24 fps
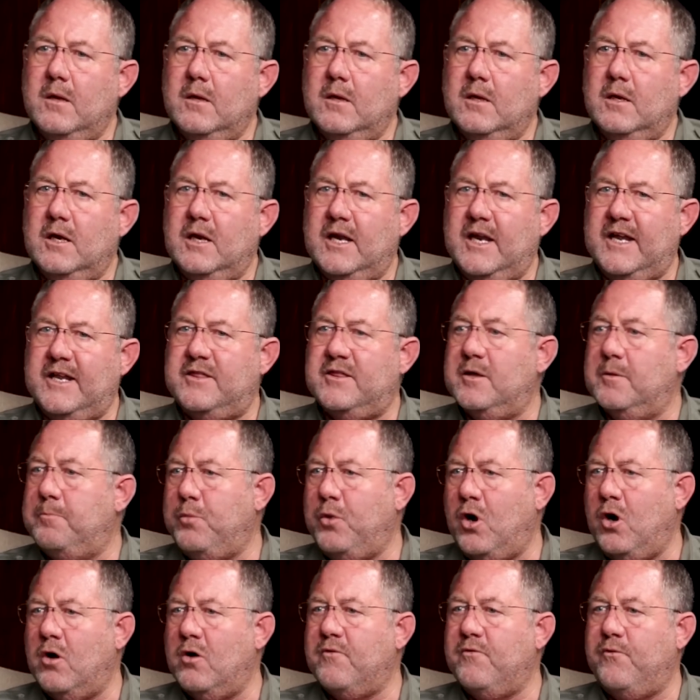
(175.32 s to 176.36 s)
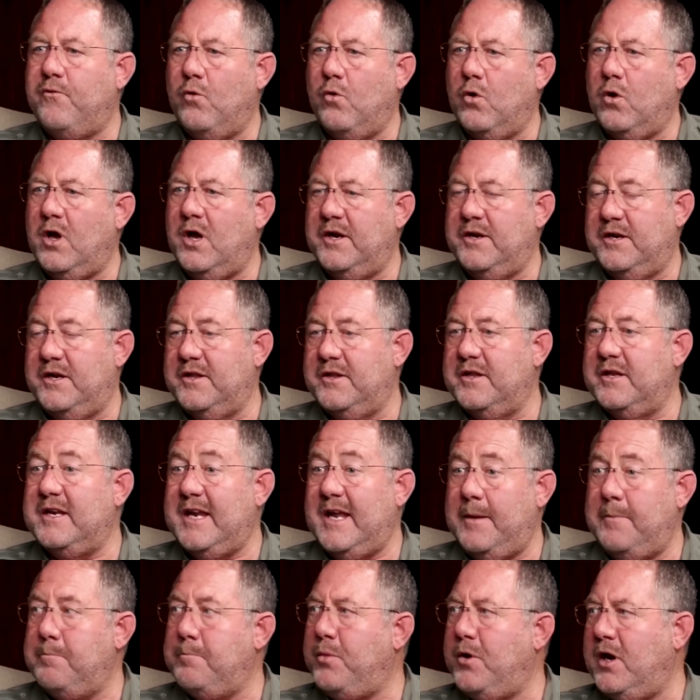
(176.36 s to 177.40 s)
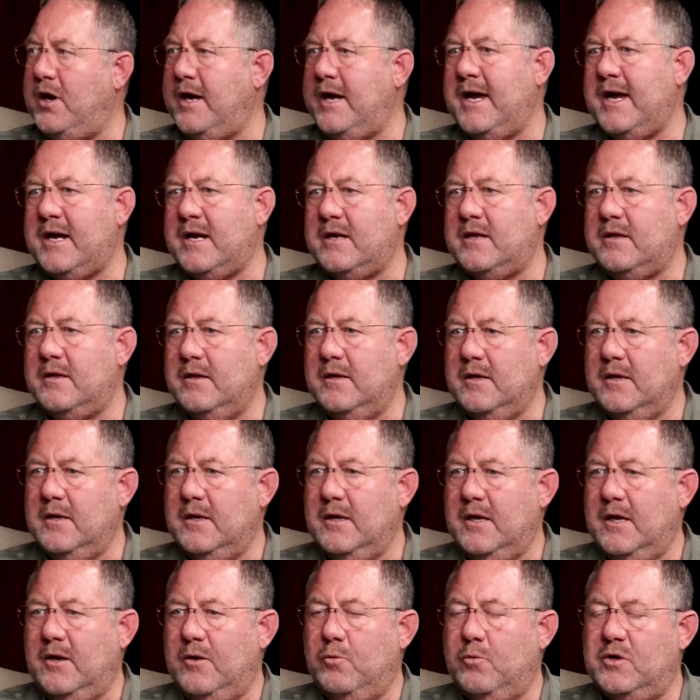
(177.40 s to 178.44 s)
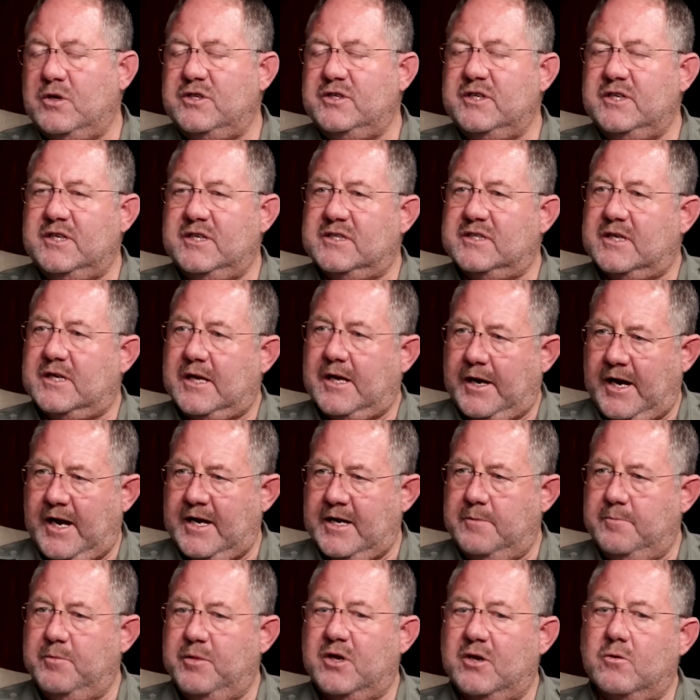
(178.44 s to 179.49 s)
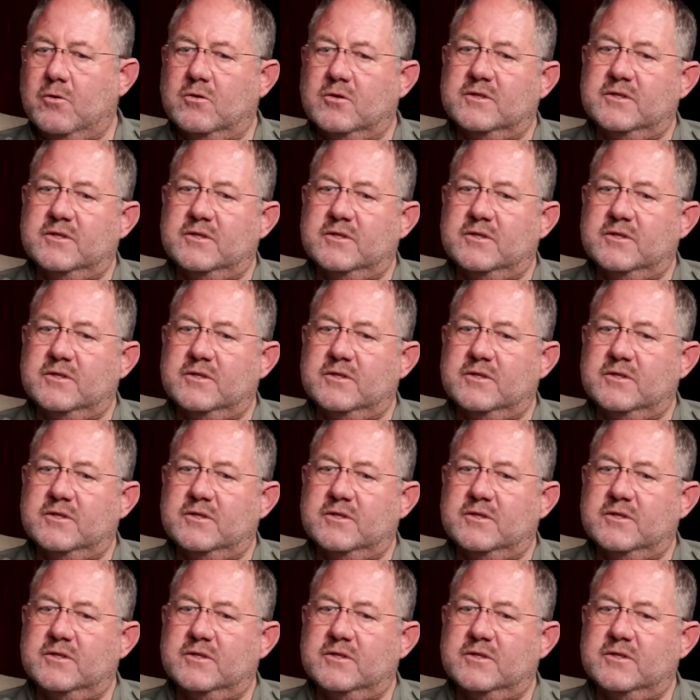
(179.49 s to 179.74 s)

let the park fall under the NEMPA Act, which is great because